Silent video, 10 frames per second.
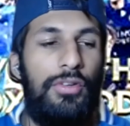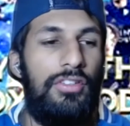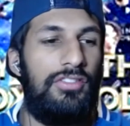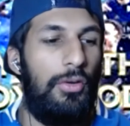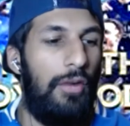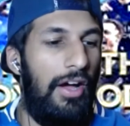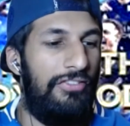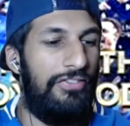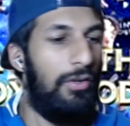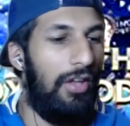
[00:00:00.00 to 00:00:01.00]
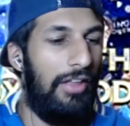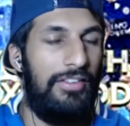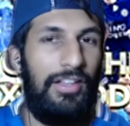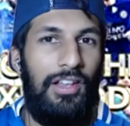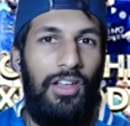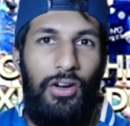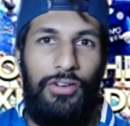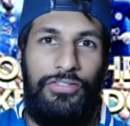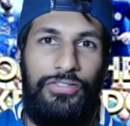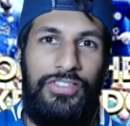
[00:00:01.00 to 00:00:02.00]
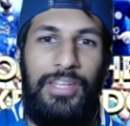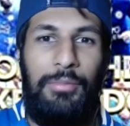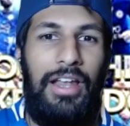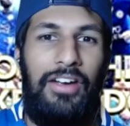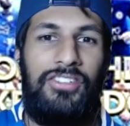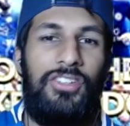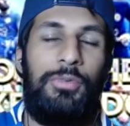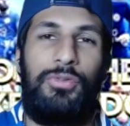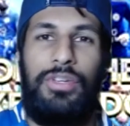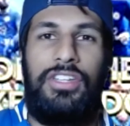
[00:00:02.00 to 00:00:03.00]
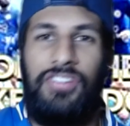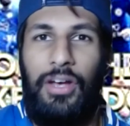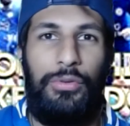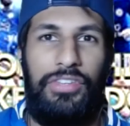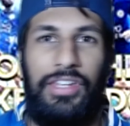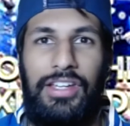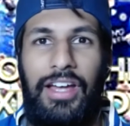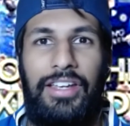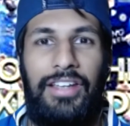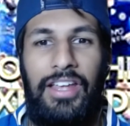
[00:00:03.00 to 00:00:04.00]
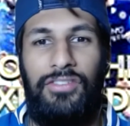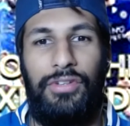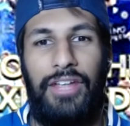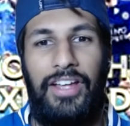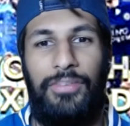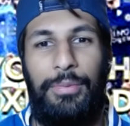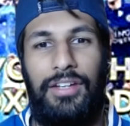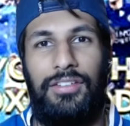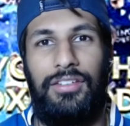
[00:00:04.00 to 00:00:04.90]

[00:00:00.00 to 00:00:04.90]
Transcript: So I feel like there's a lot of similarities between Chelsea and Leicester in that aspect.